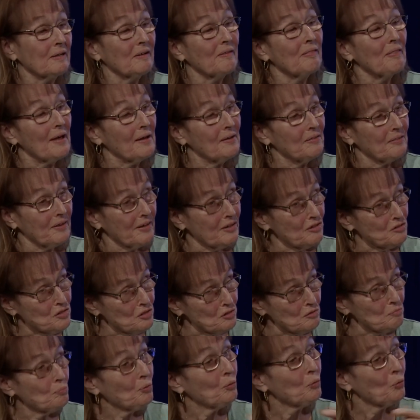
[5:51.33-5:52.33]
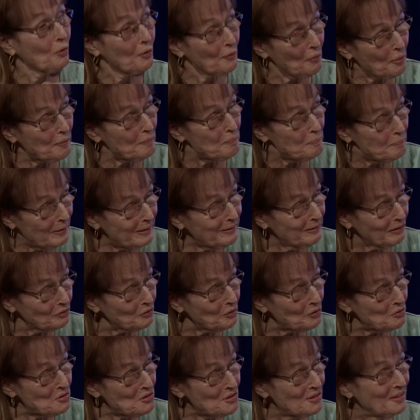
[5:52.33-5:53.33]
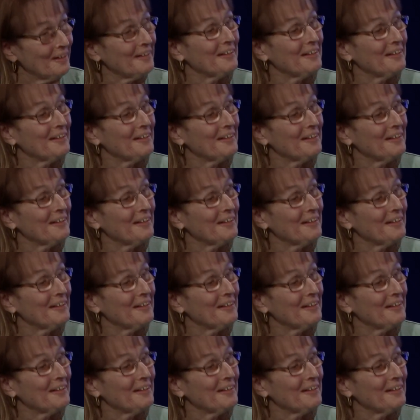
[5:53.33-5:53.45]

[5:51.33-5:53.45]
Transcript: that they support the bills